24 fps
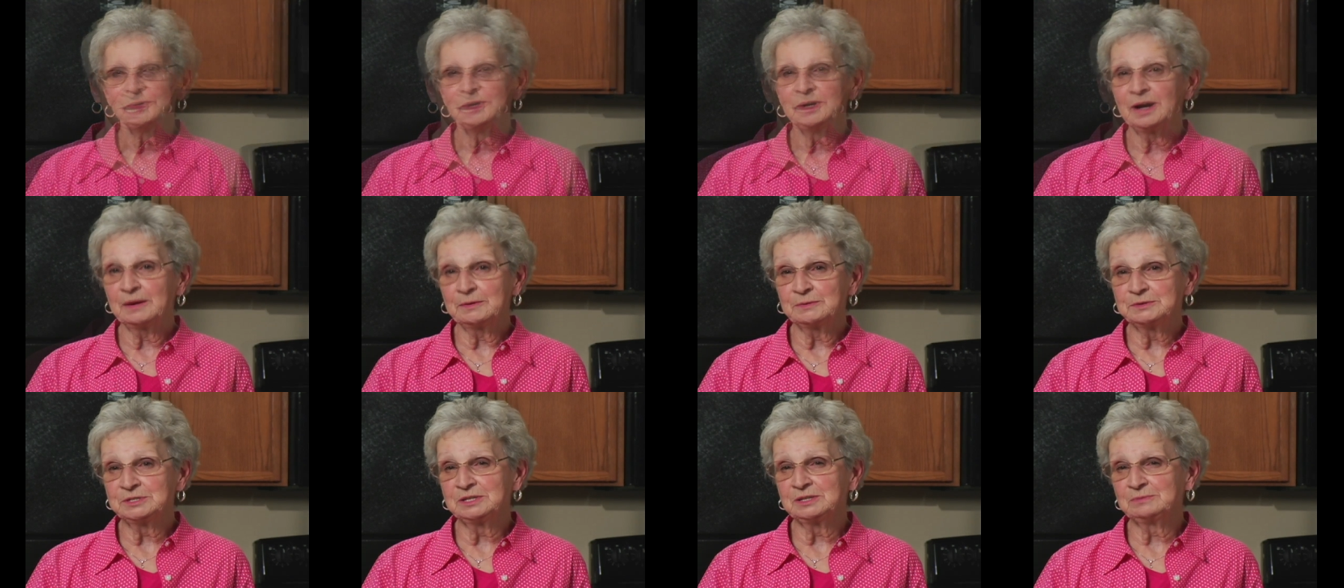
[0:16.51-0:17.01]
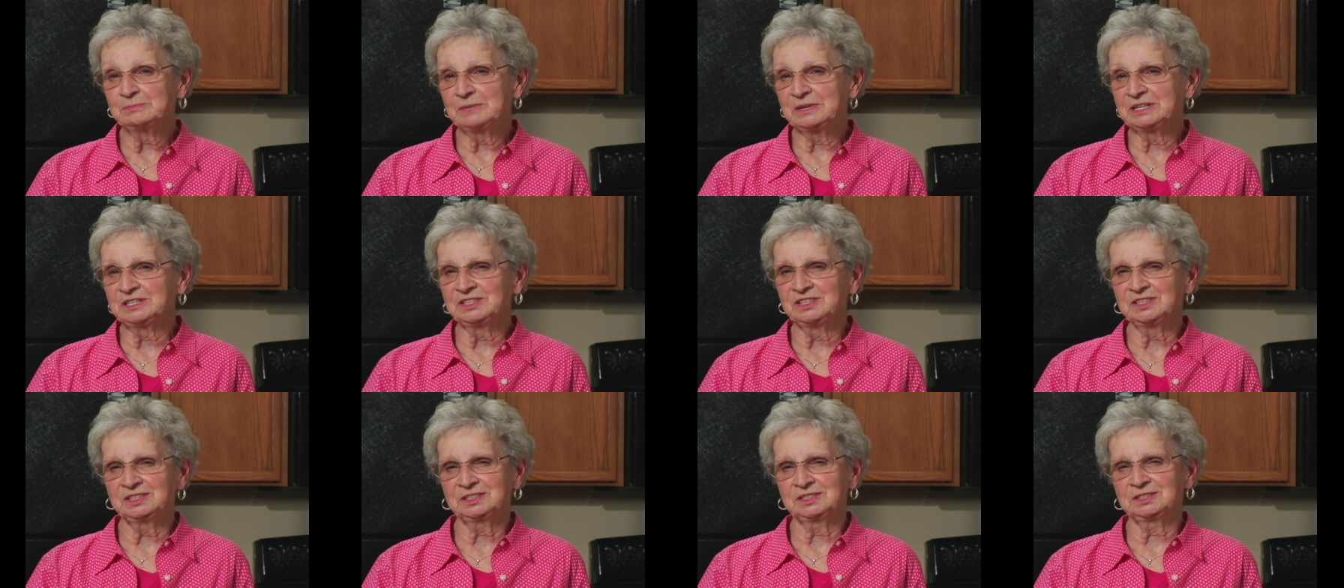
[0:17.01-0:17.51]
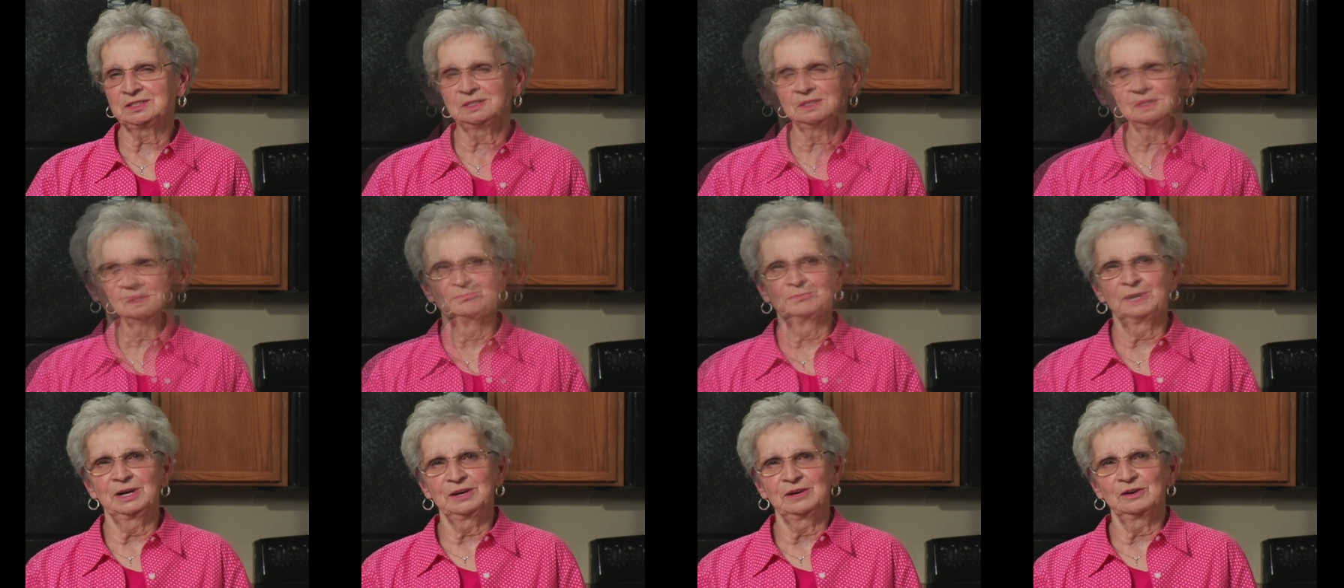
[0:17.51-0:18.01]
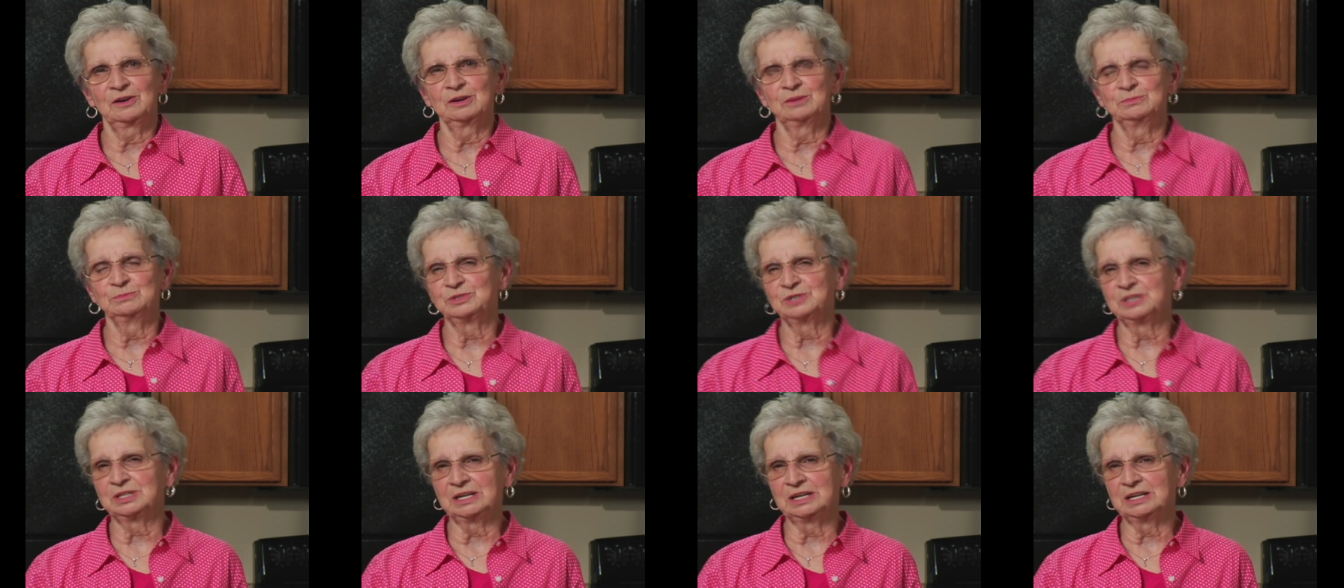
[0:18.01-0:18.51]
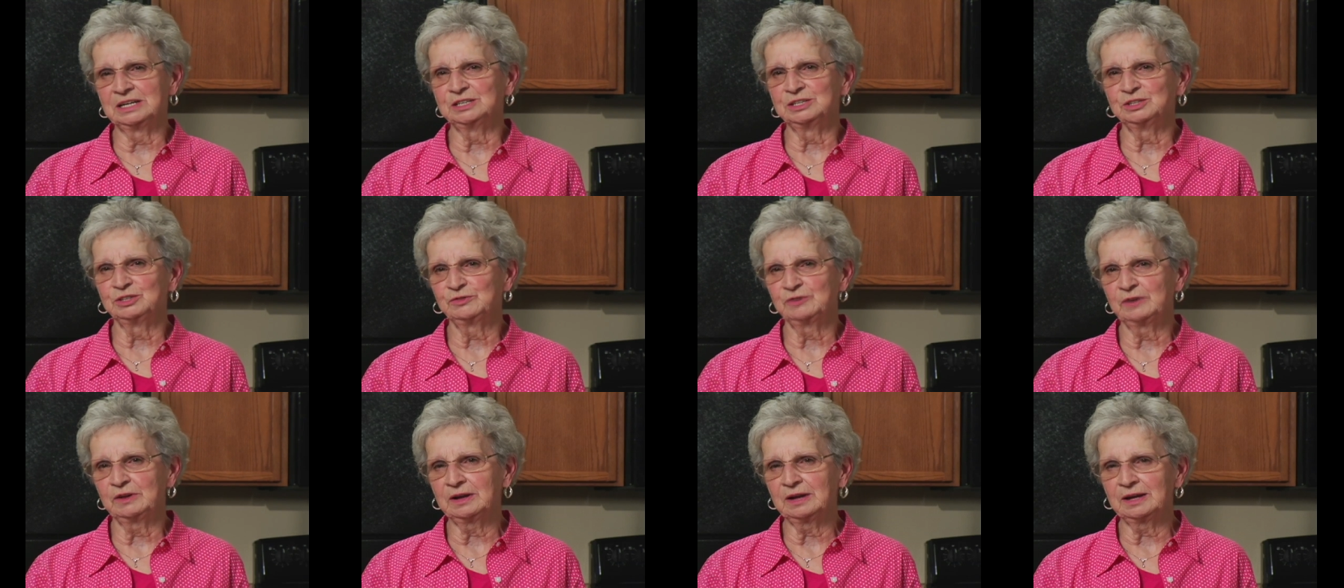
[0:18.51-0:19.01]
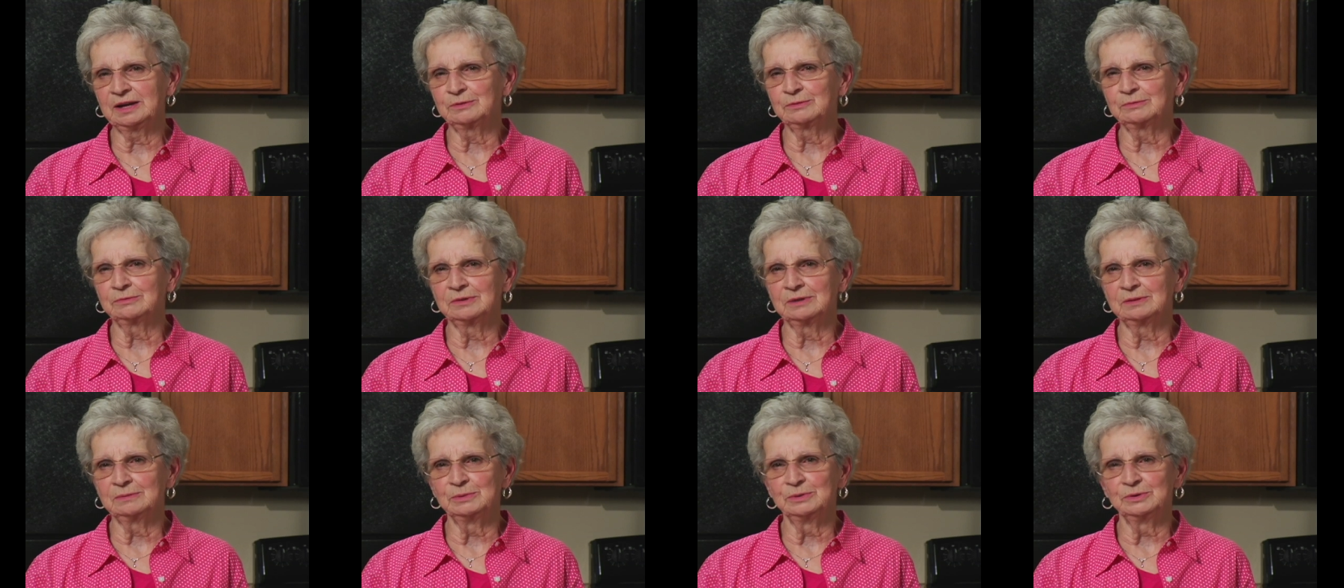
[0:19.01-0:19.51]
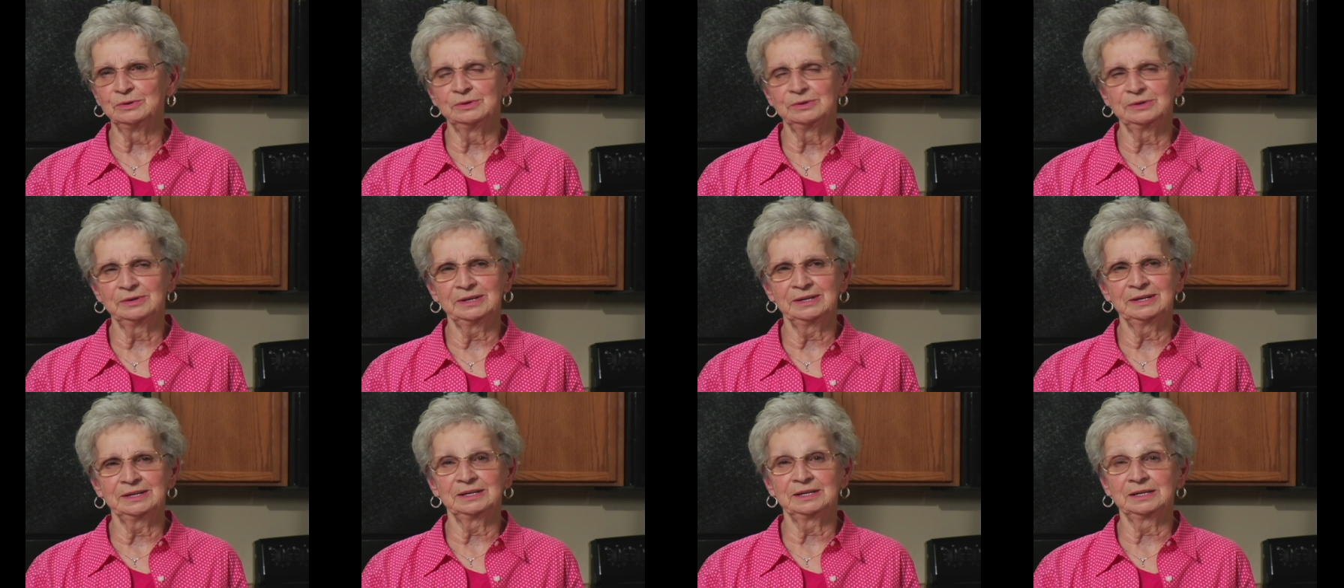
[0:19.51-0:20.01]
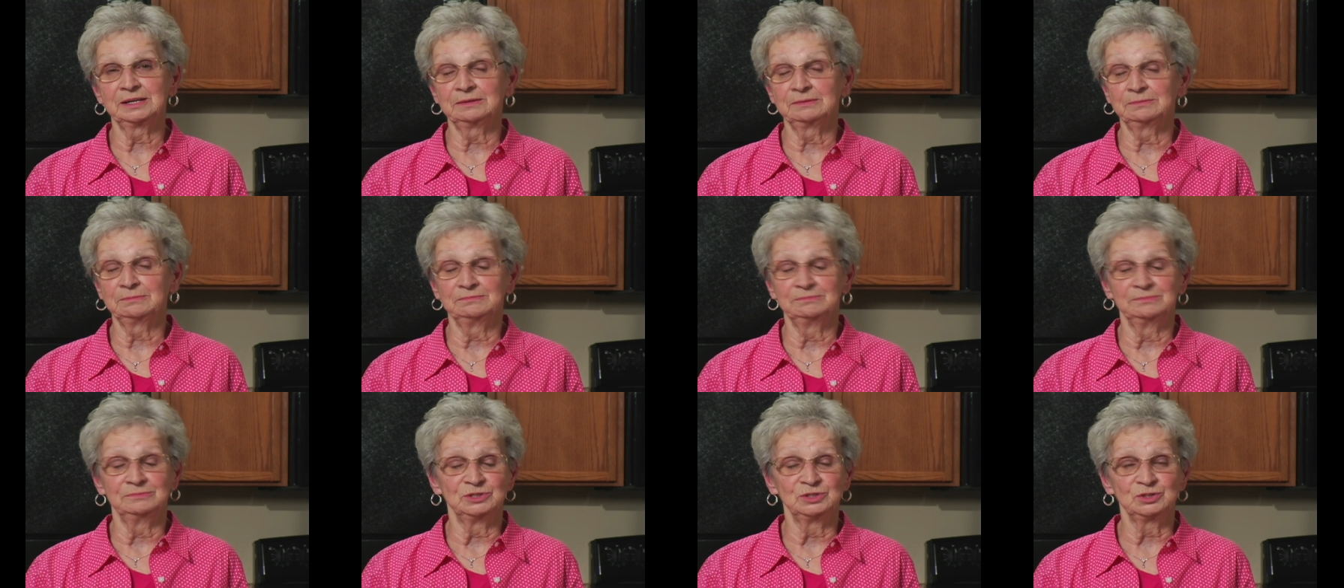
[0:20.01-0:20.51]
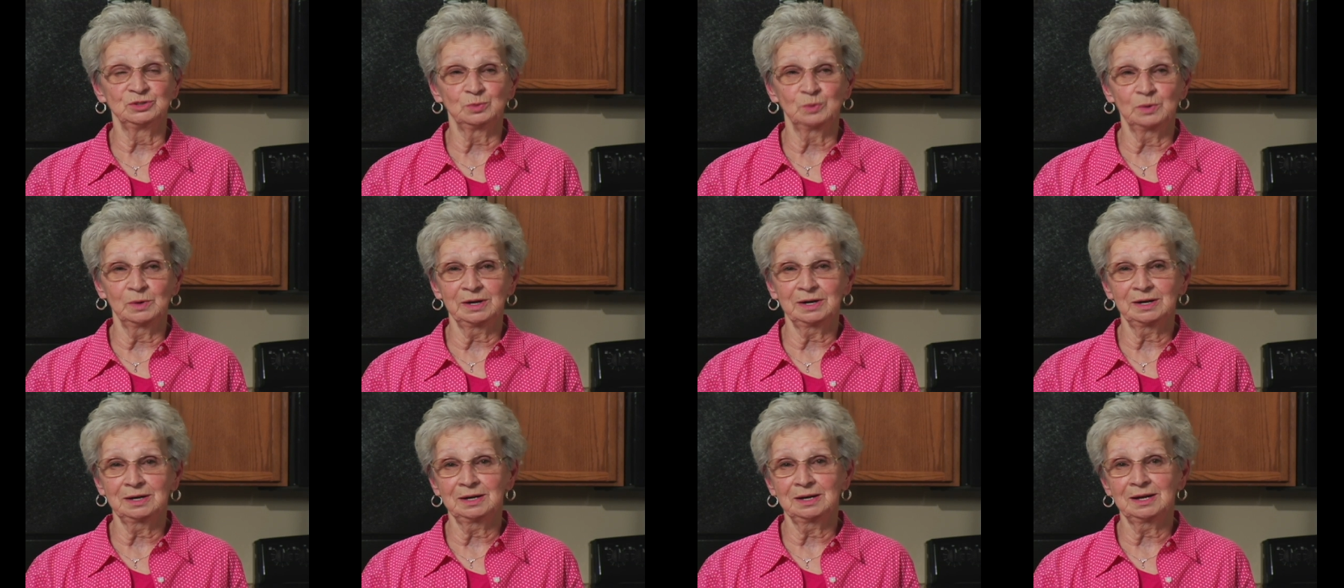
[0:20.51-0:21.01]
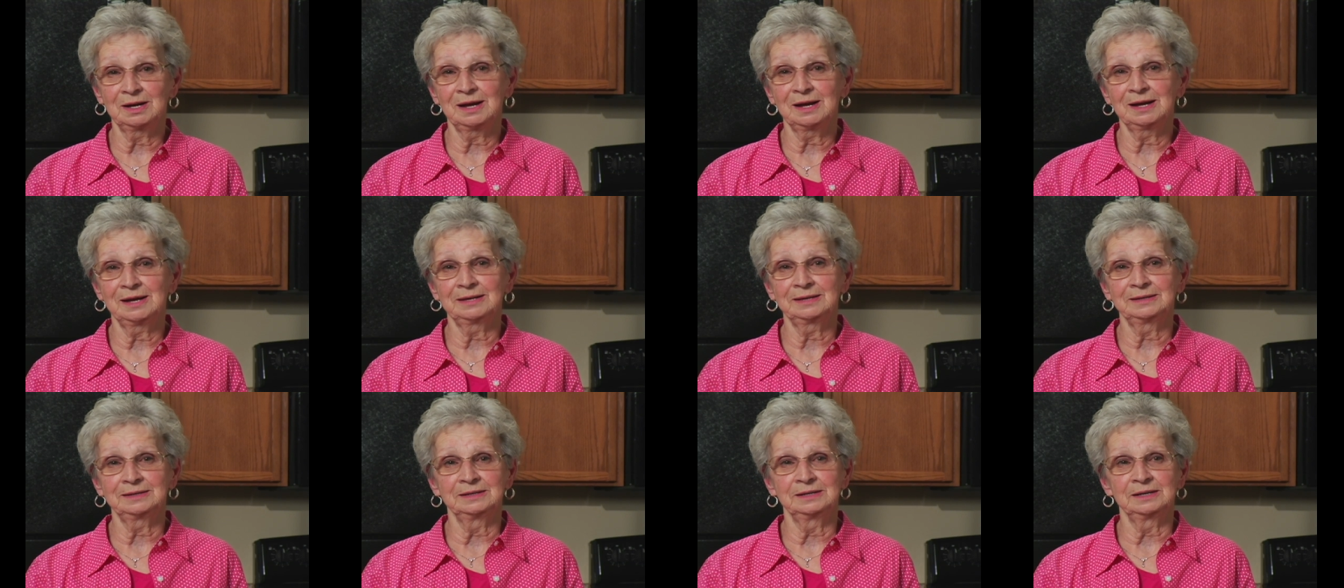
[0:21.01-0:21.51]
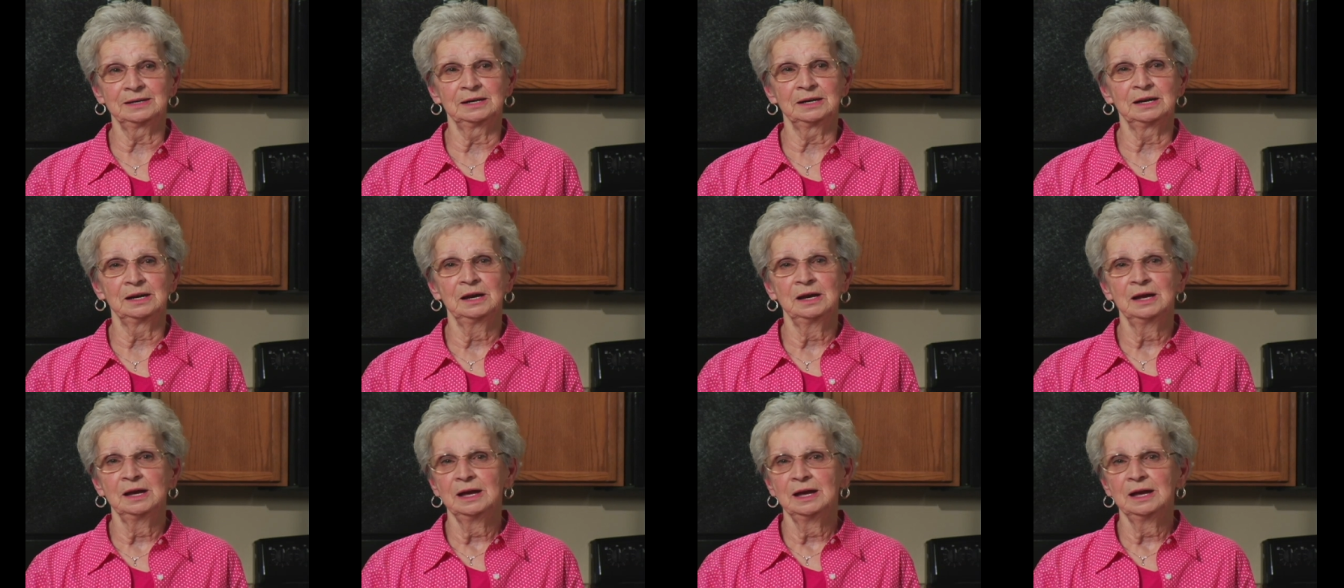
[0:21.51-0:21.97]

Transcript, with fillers: When I was in my 60s, my arms and legs felt like rubber, and I sweat a lot, and